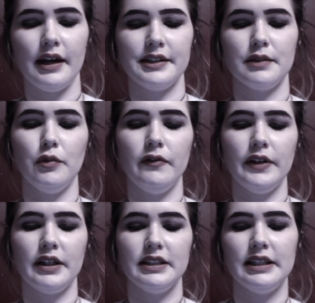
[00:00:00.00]
As the
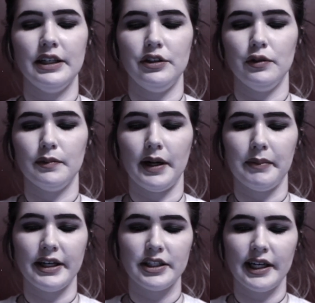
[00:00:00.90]
movie continued, my
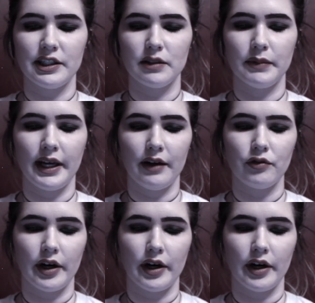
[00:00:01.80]
imagination began